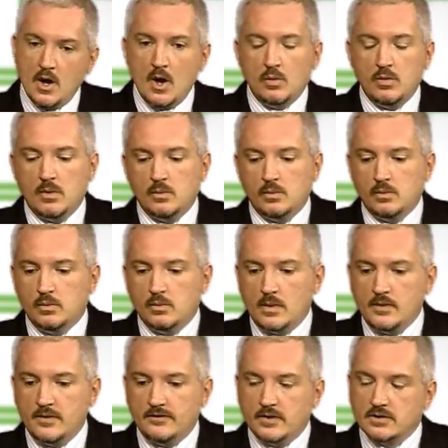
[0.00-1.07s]
Well, when
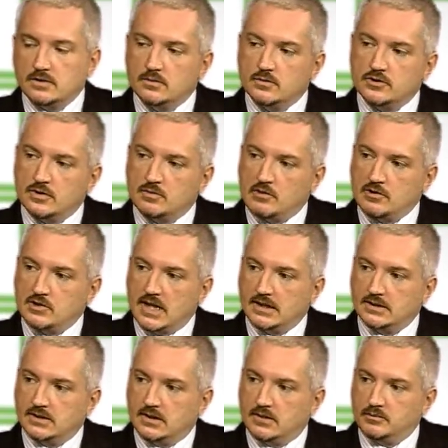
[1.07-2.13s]
we first launched the
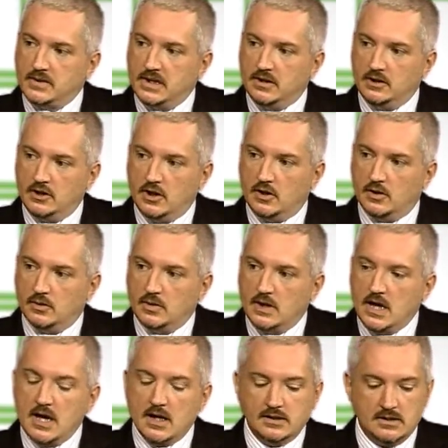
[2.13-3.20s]
project at B&Q,
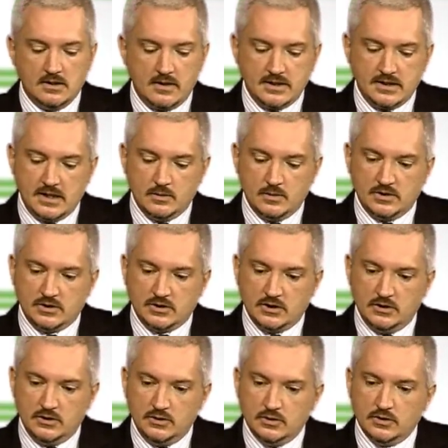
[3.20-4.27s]
the idea was to
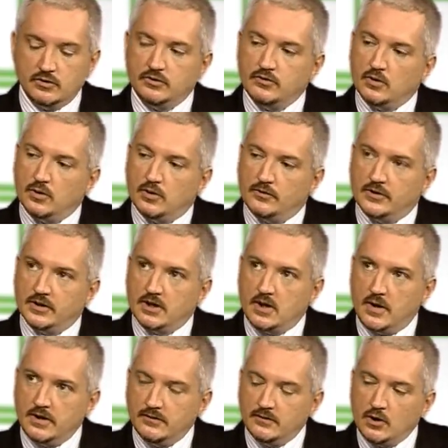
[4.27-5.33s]
look for the
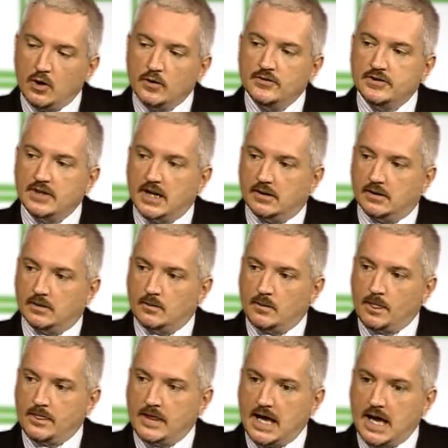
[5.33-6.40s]
kind of content
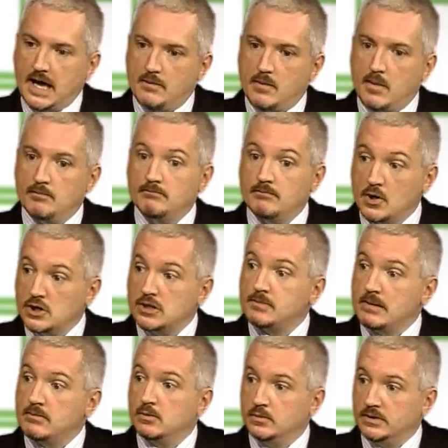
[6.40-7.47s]
that most
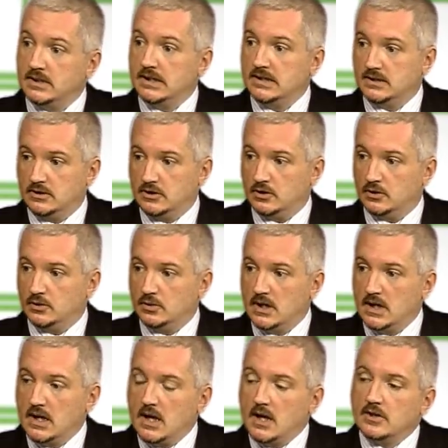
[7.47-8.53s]
people would need to do.
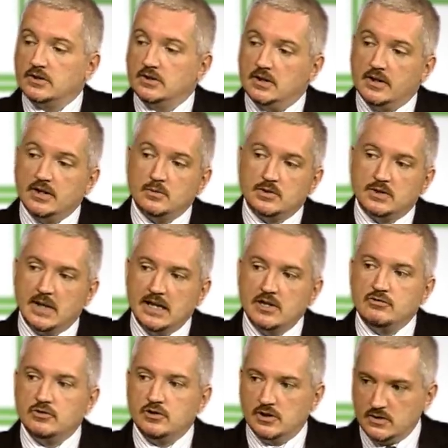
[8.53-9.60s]
So the idea was to
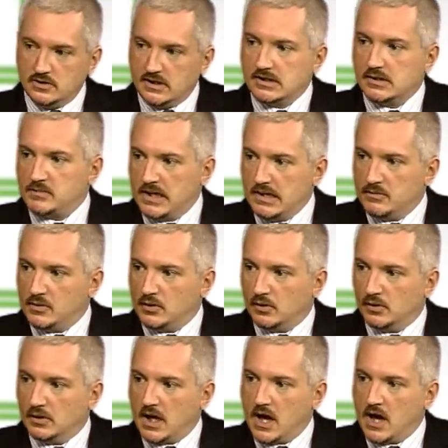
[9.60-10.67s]
introduce it to
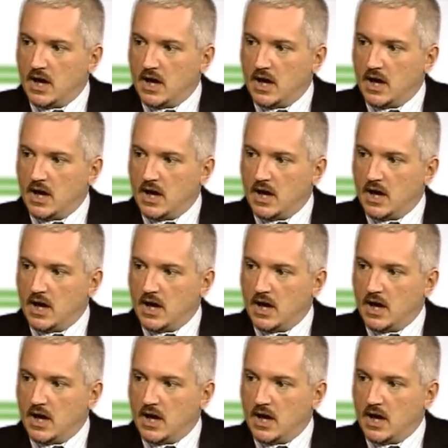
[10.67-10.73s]
people